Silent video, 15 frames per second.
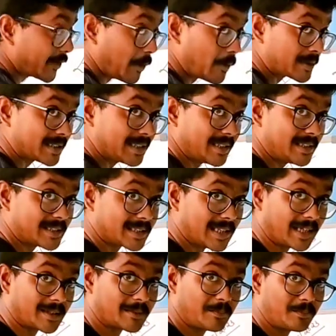an oxygen is
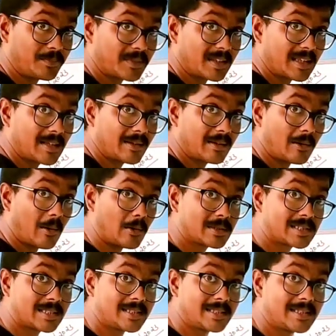there.
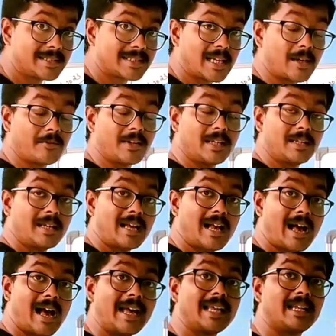Oxygen is having
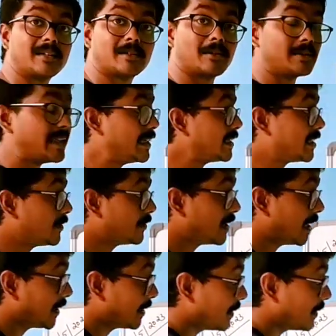high electronegative